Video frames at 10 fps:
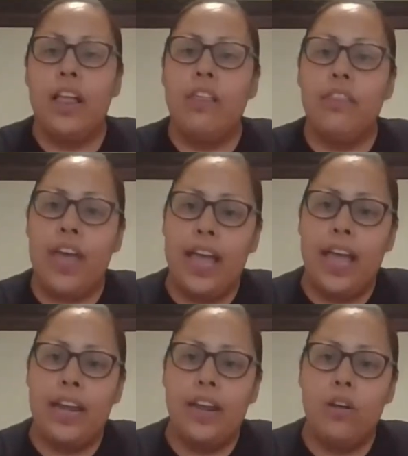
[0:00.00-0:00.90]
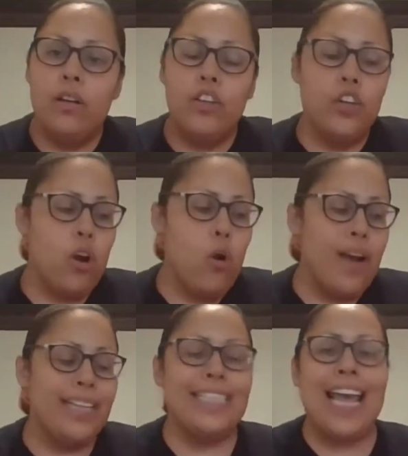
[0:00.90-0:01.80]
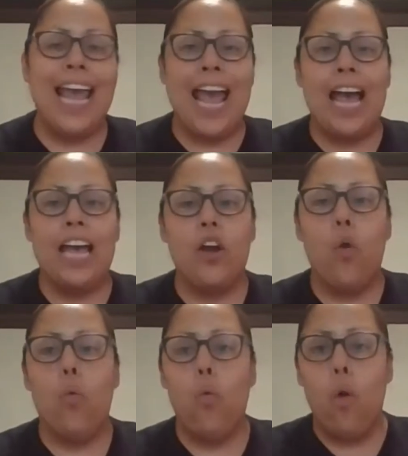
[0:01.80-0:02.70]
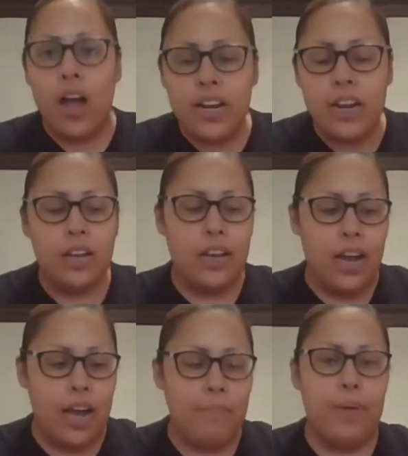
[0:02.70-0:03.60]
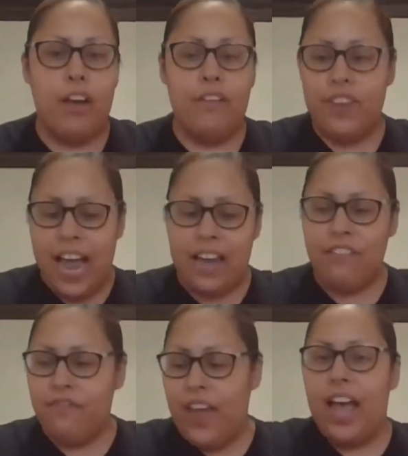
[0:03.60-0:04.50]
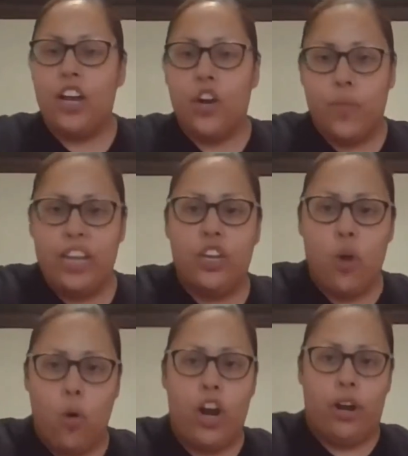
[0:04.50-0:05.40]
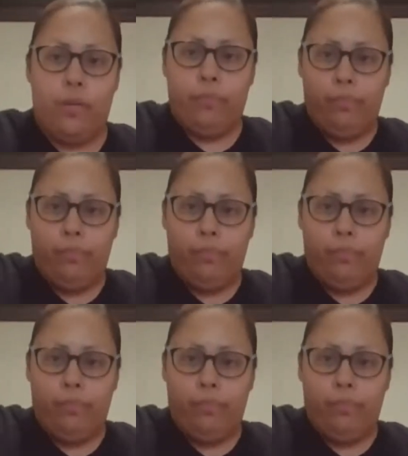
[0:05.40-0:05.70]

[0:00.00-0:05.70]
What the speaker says: Then you're going to add 1 cup of non-fat Greek yogurt.